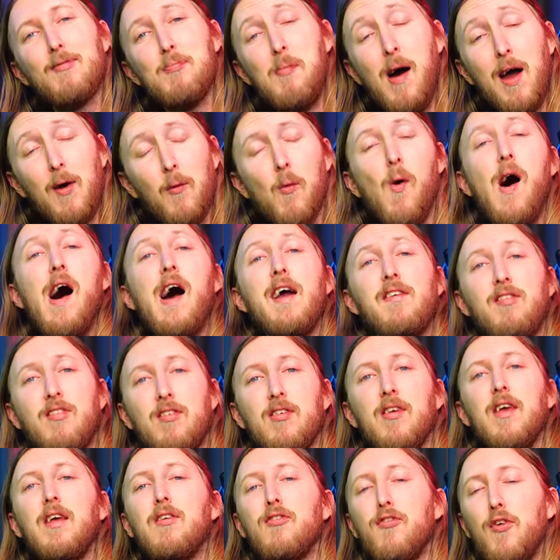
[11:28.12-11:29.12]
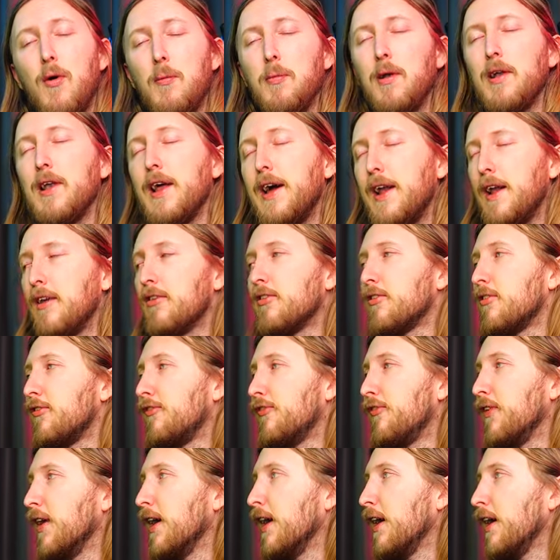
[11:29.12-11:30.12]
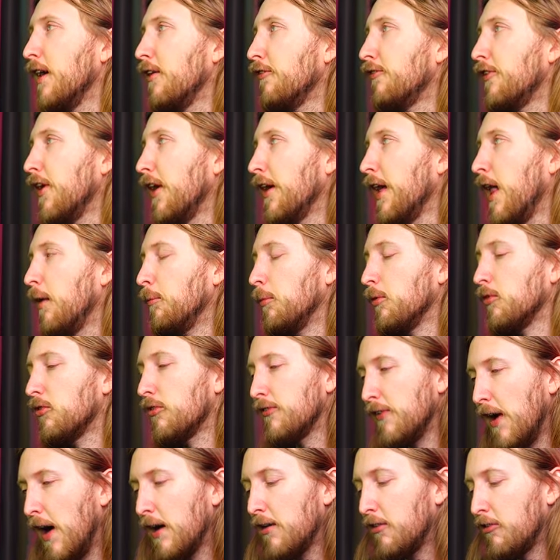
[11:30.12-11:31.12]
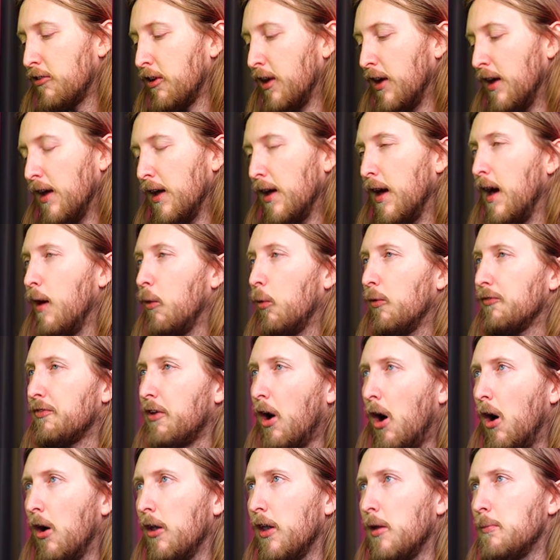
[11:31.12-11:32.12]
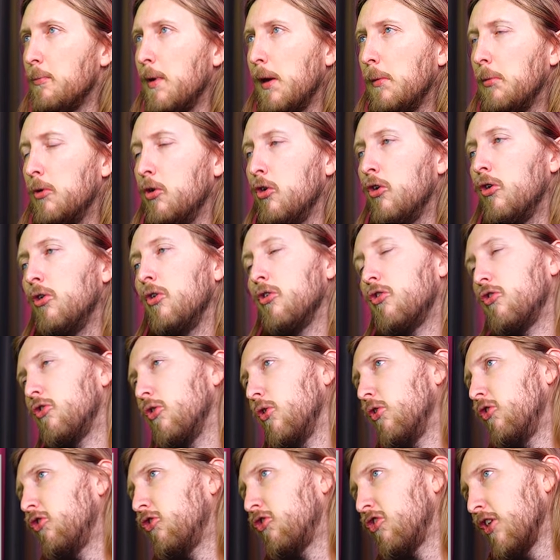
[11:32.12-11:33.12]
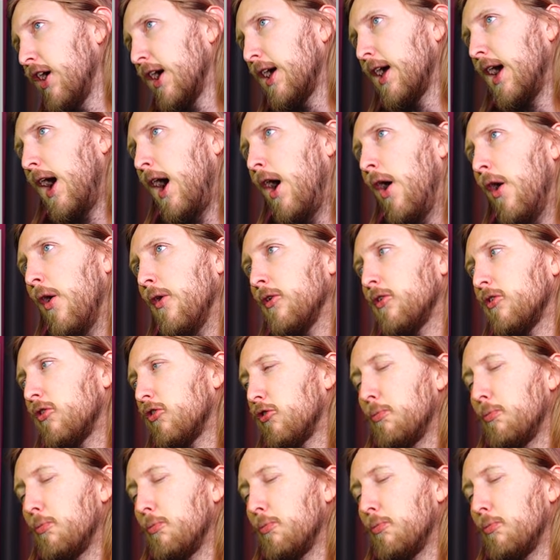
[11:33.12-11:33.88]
is My White is from the latest uh, Feared album, Svart. And with The Haunted, maybe you should check out